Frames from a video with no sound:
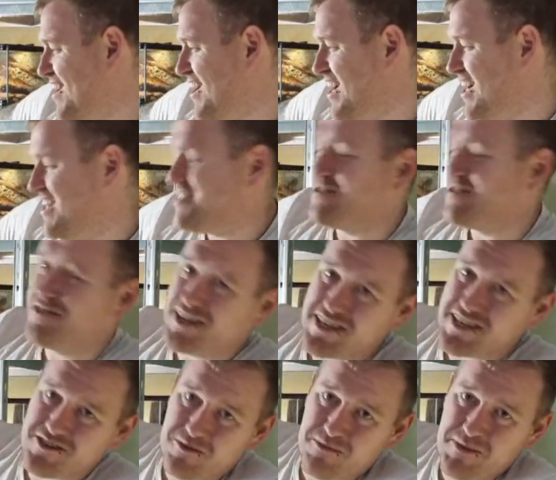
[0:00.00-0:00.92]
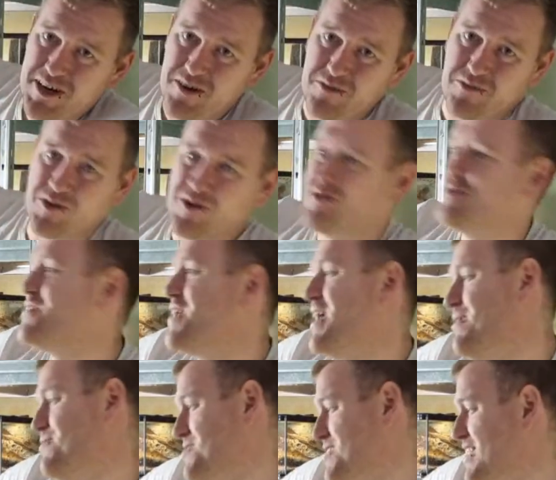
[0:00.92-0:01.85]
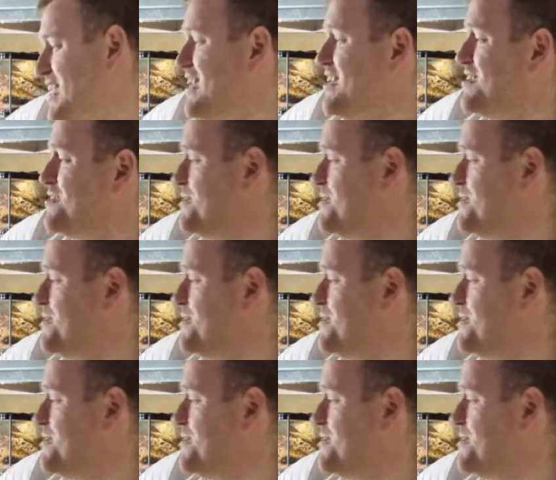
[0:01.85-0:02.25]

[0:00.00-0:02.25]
It's already took me over 100 hours to get it to